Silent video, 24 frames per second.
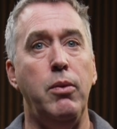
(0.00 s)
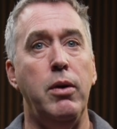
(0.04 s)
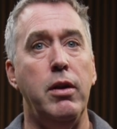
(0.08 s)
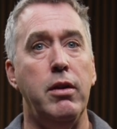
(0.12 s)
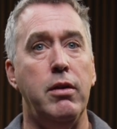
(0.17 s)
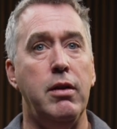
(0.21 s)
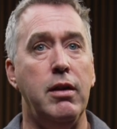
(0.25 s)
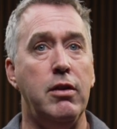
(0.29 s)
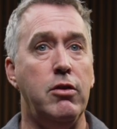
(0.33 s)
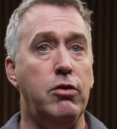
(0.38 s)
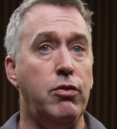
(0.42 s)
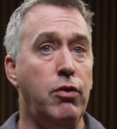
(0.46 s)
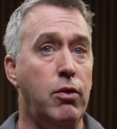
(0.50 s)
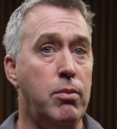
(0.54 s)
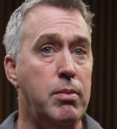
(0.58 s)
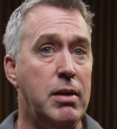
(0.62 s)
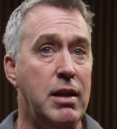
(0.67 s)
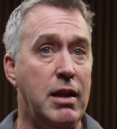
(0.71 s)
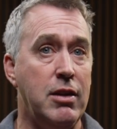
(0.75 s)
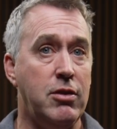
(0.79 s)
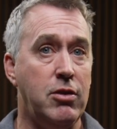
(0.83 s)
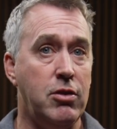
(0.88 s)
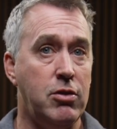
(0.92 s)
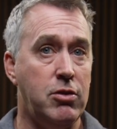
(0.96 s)
One of the things for
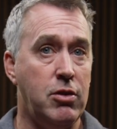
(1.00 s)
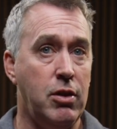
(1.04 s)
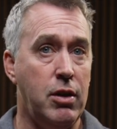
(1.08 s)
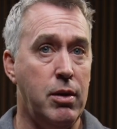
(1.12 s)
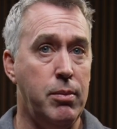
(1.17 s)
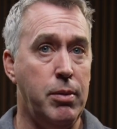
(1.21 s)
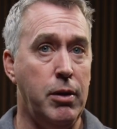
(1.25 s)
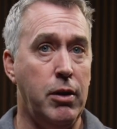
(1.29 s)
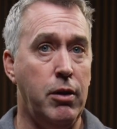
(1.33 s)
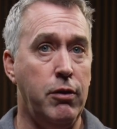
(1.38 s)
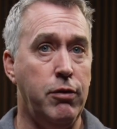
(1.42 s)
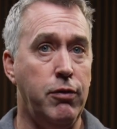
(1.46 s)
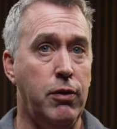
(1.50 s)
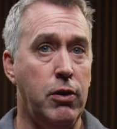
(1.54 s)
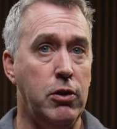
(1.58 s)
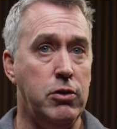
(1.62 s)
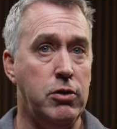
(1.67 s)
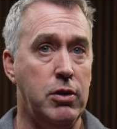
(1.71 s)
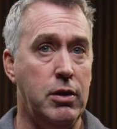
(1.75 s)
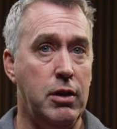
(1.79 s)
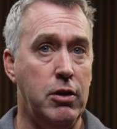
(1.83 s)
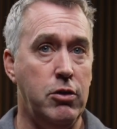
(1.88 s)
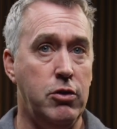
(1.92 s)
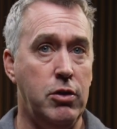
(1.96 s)
me that's exciting about our
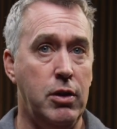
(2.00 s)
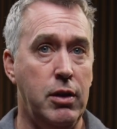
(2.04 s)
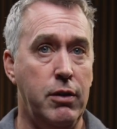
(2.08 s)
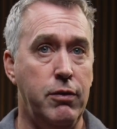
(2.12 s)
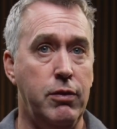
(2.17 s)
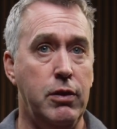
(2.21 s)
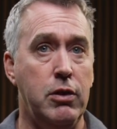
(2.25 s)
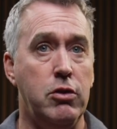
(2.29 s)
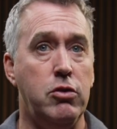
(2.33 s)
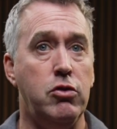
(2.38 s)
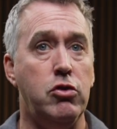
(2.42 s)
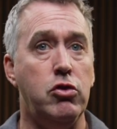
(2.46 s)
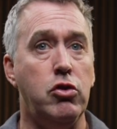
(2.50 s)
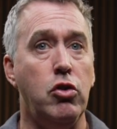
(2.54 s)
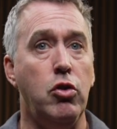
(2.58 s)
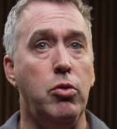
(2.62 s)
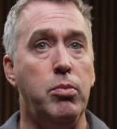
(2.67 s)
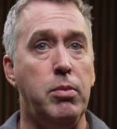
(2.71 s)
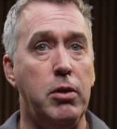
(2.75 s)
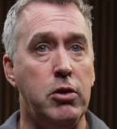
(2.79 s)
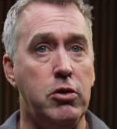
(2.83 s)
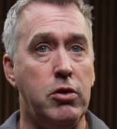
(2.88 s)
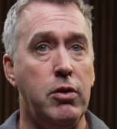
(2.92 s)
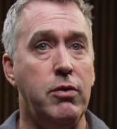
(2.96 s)
first initiative is
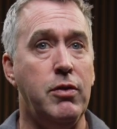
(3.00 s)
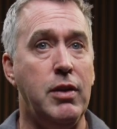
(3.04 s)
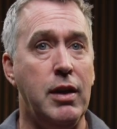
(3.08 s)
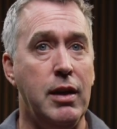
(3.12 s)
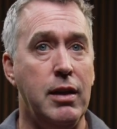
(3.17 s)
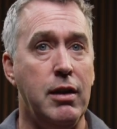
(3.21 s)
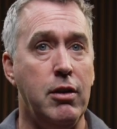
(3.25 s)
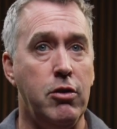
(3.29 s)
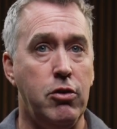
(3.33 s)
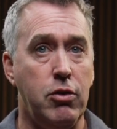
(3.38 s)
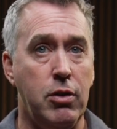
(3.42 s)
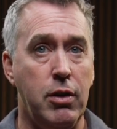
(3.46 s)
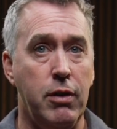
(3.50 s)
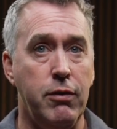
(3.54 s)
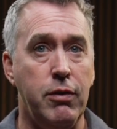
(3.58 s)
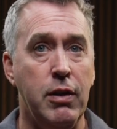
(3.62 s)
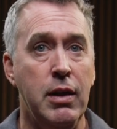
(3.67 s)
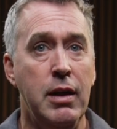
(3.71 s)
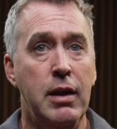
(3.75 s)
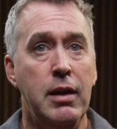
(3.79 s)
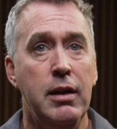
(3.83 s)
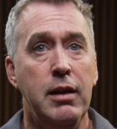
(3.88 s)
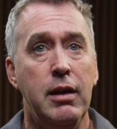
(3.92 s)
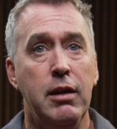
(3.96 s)
so much of the
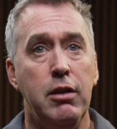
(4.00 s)
initiative